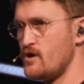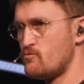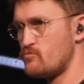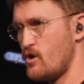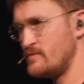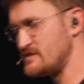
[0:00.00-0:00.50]

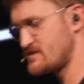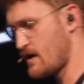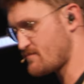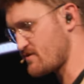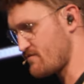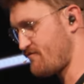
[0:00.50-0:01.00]
Romans
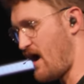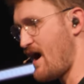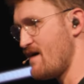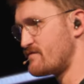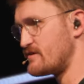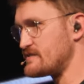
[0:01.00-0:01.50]
chapter five,
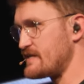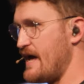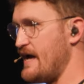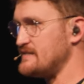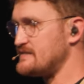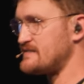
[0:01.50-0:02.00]
verse
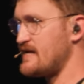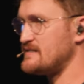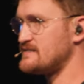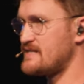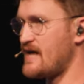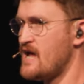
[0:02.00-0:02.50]
eight
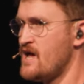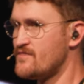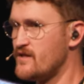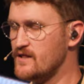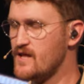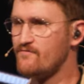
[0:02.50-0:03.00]
says that the
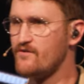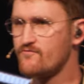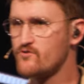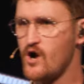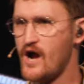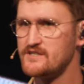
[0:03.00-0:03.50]
love of
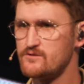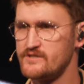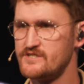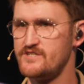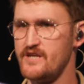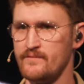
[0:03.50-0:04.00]
Christ was
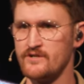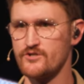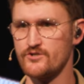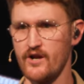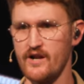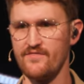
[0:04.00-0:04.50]

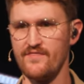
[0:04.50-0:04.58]
demonstrated,